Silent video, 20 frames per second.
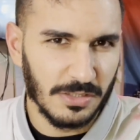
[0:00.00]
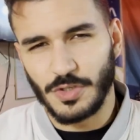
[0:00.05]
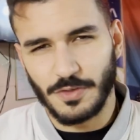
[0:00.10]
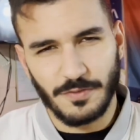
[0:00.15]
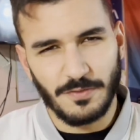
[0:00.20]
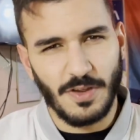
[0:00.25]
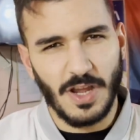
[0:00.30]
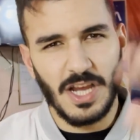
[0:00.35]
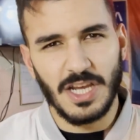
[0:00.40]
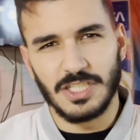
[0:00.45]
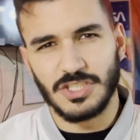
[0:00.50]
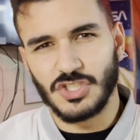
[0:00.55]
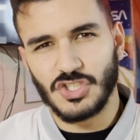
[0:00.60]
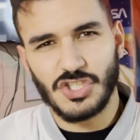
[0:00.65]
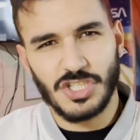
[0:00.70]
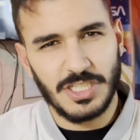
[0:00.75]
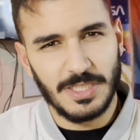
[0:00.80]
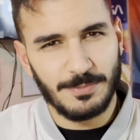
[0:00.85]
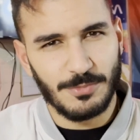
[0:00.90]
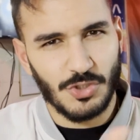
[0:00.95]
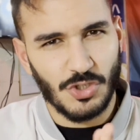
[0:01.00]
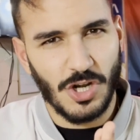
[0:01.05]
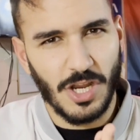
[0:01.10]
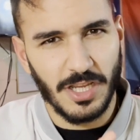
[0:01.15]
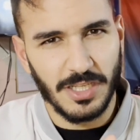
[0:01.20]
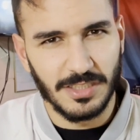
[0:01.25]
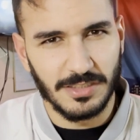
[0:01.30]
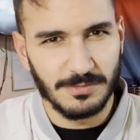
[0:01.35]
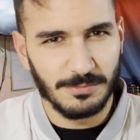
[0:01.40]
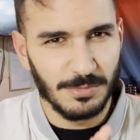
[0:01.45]
You're fine. Just keep
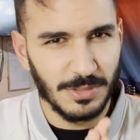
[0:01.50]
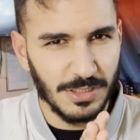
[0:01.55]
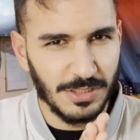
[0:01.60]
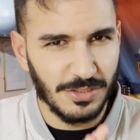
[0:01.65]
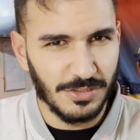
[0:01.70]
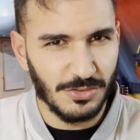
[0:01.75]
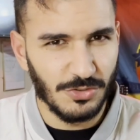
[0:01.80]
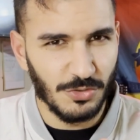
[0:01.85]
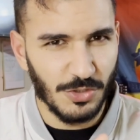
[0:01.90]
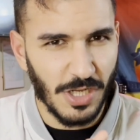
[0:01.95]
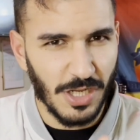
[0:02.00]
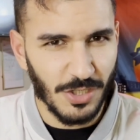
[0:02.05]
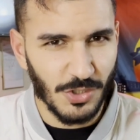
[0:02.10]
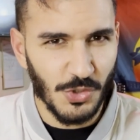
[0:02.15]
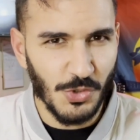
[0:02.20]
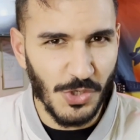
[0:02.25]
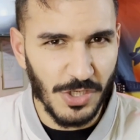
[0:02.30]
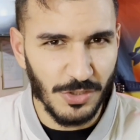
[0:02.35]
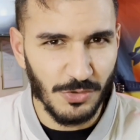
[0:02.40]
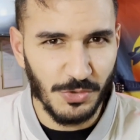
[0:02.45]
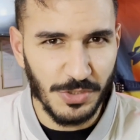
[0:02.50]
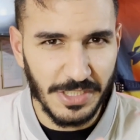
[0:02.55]
trying. Please do not quit.